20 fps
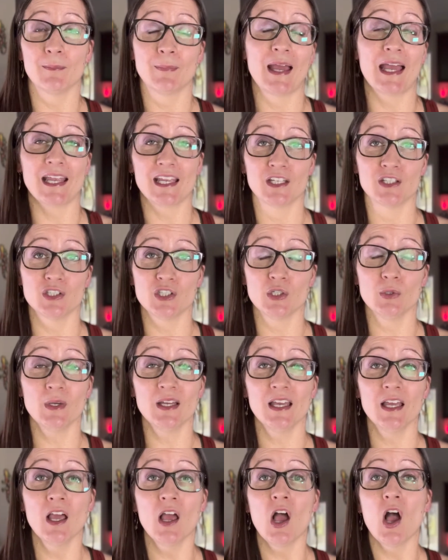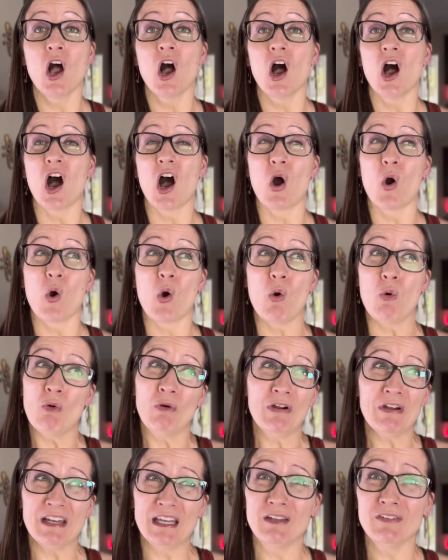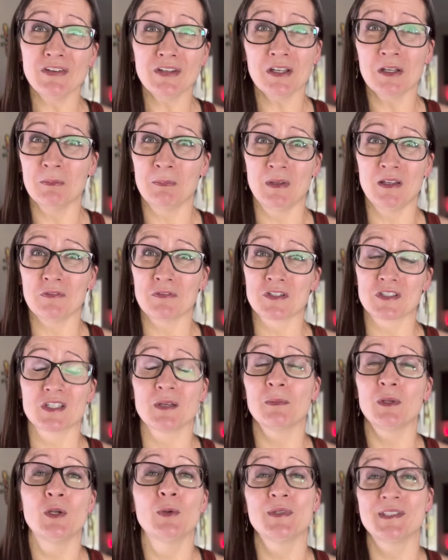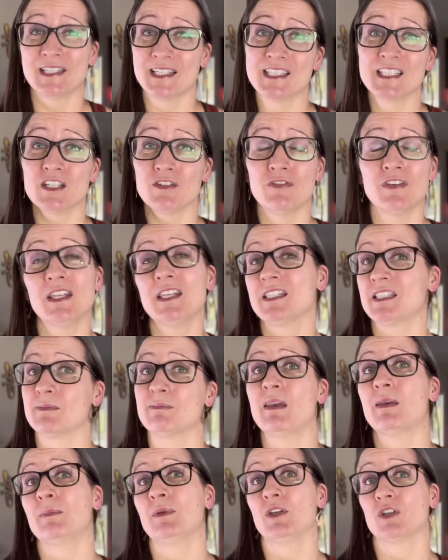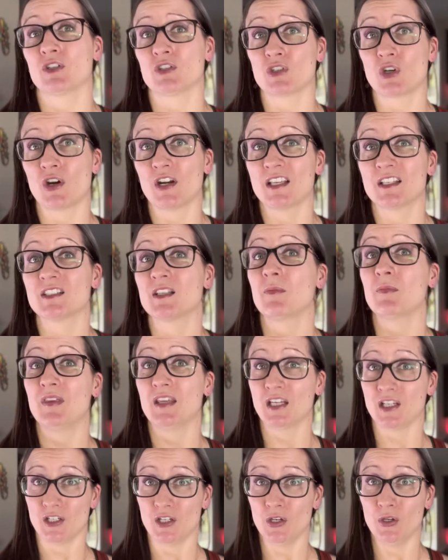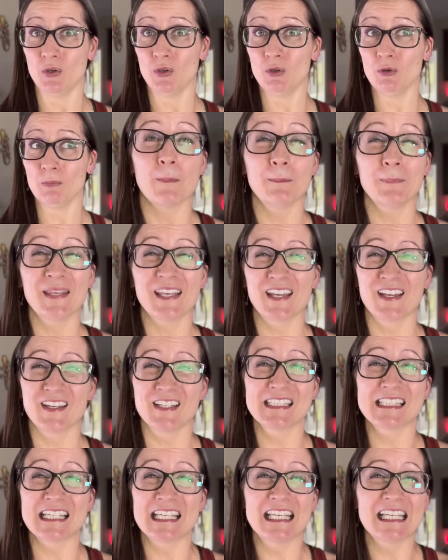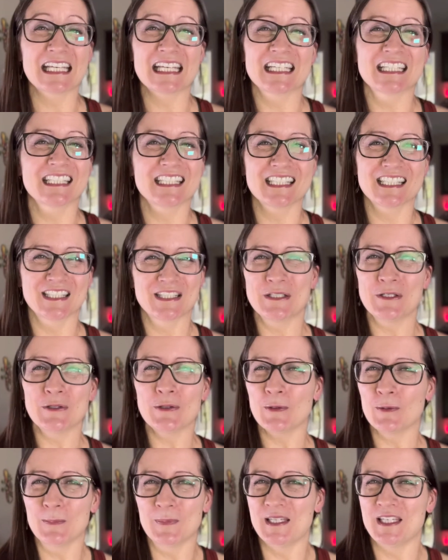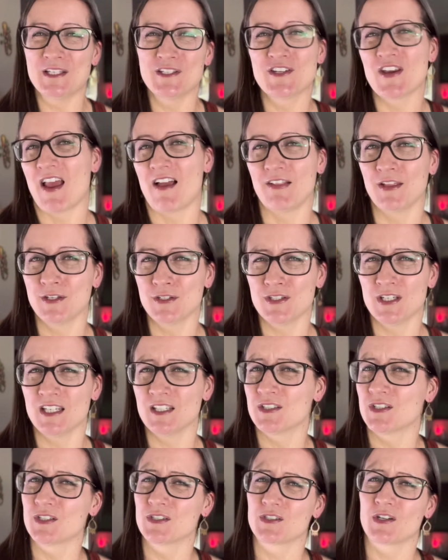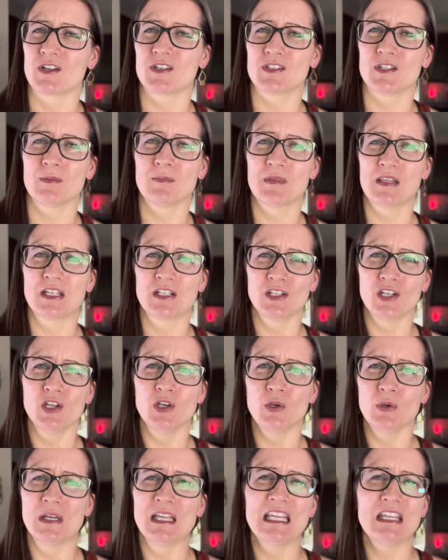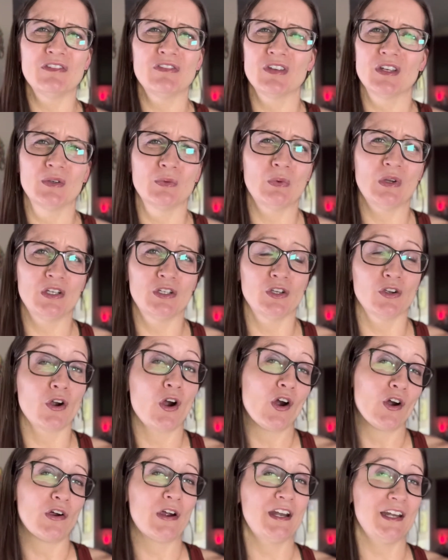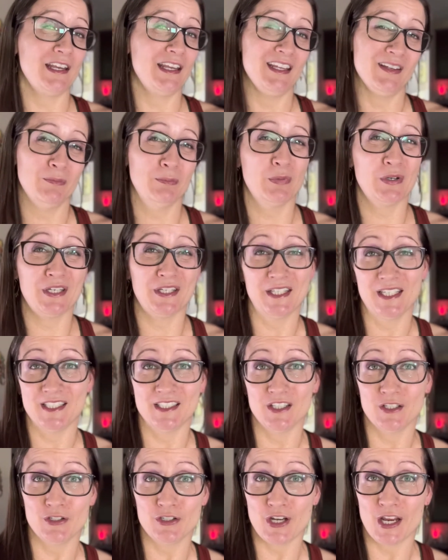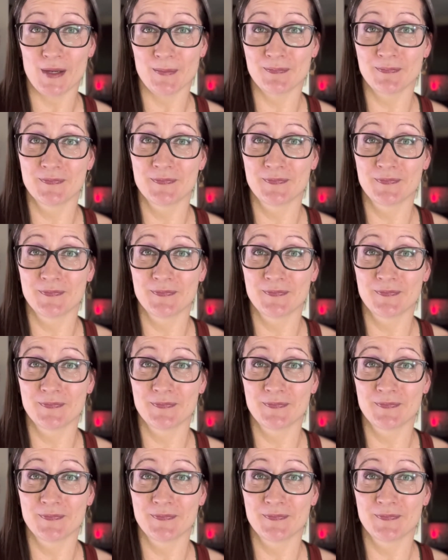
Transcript: back into it. Or it even could be for someone who is into fitness and maybe you're starting something new, because it can still be challenging to start something new even when you're already in pretty decent shape.